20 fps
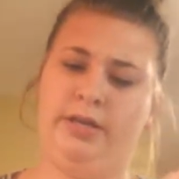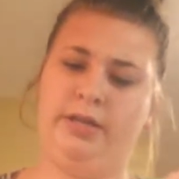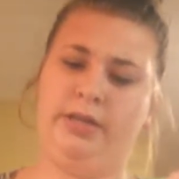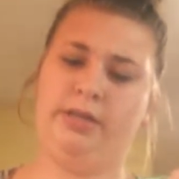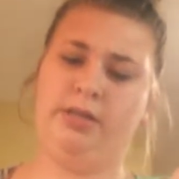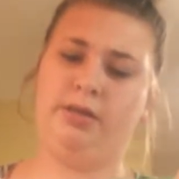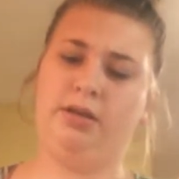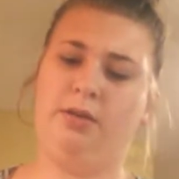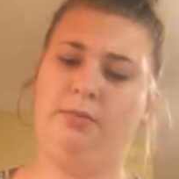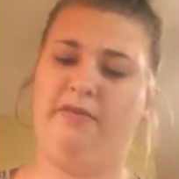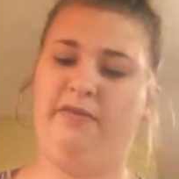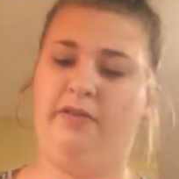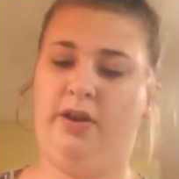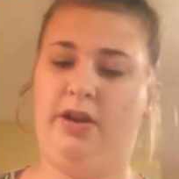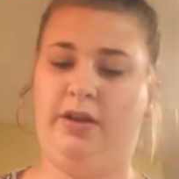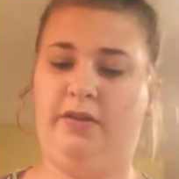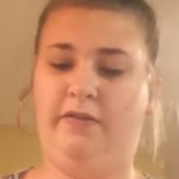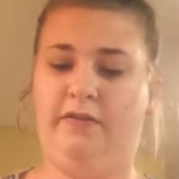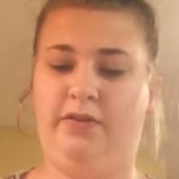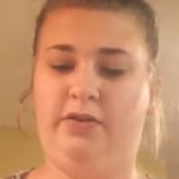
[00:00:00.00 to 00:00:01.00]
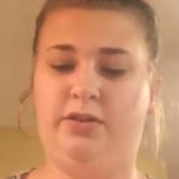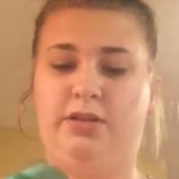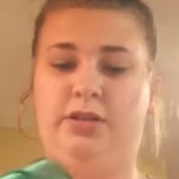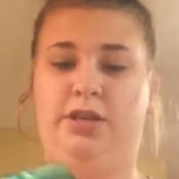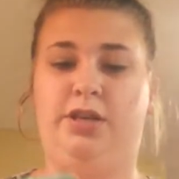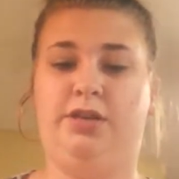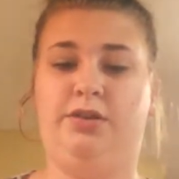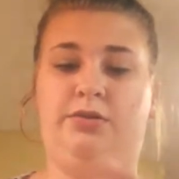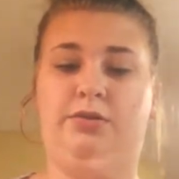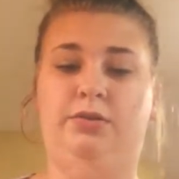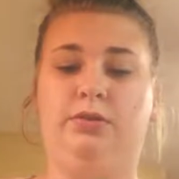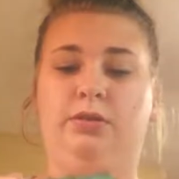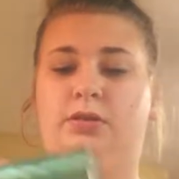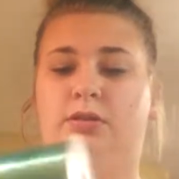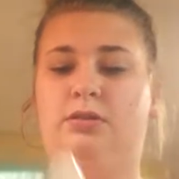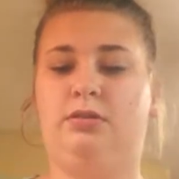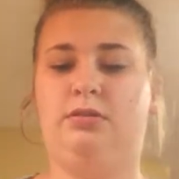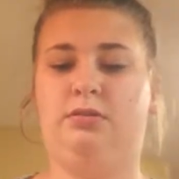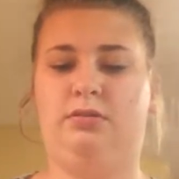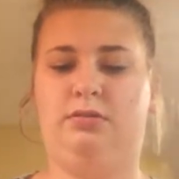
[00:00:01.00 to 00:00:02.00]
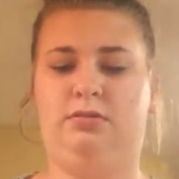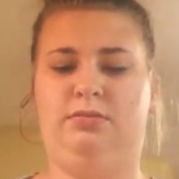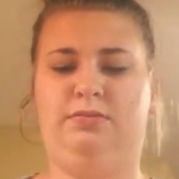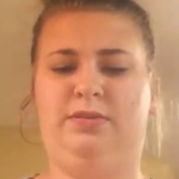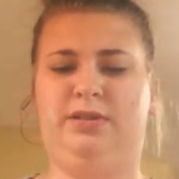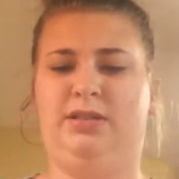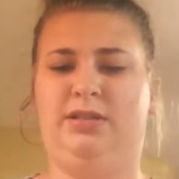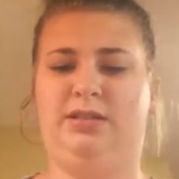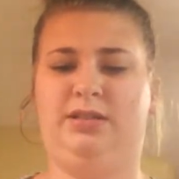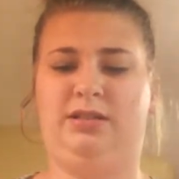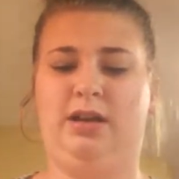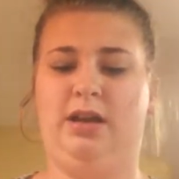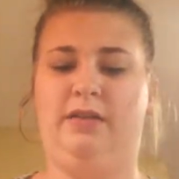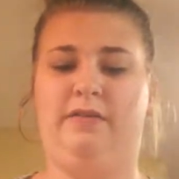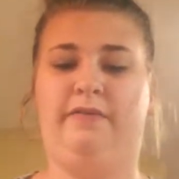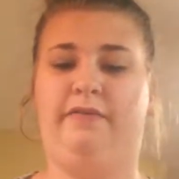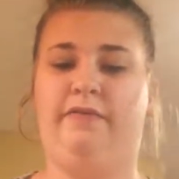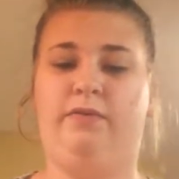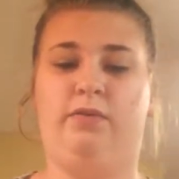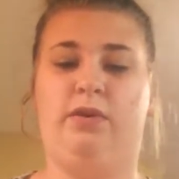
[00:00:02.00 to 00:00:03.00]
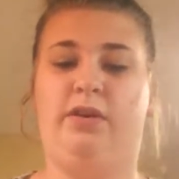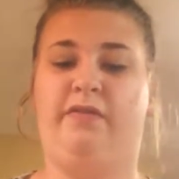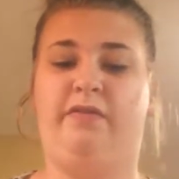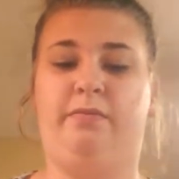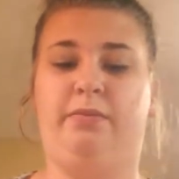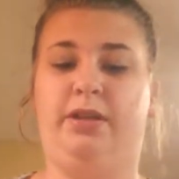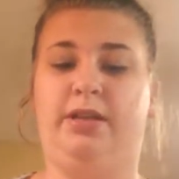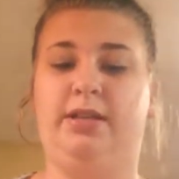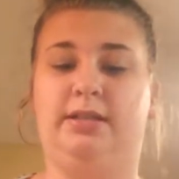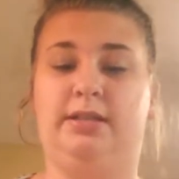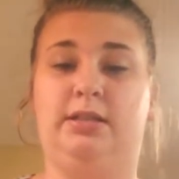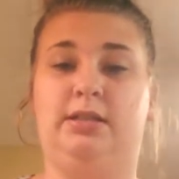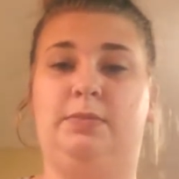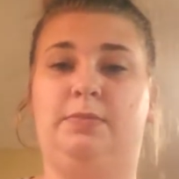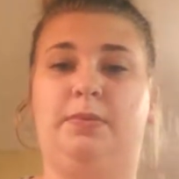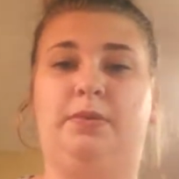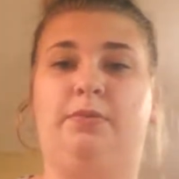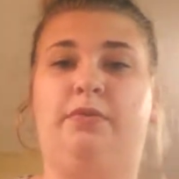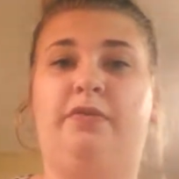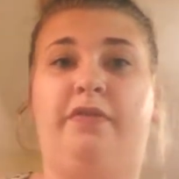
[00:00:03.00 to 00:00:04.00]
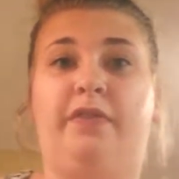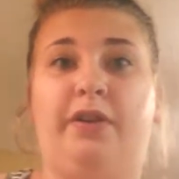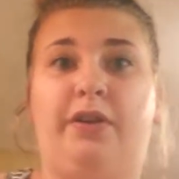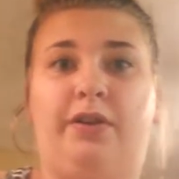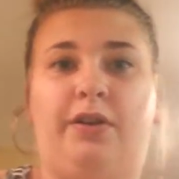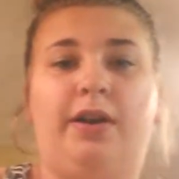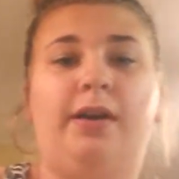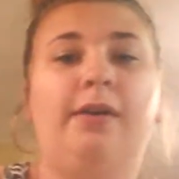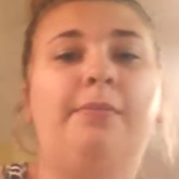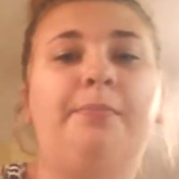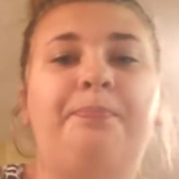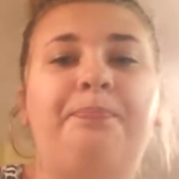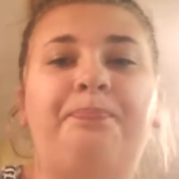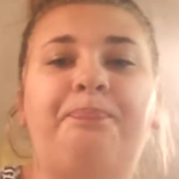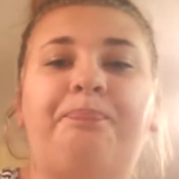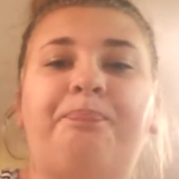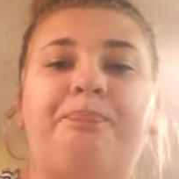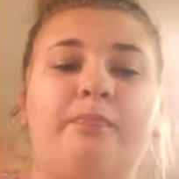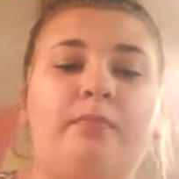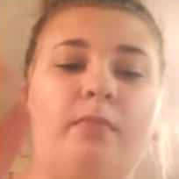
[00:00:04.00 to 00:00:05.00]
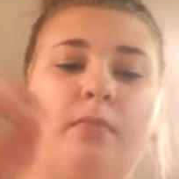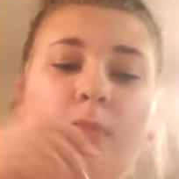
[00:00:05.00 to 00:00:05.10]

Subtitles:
It's going to be very confusing to use because it's cut in 4 different places, but we'll figure it out.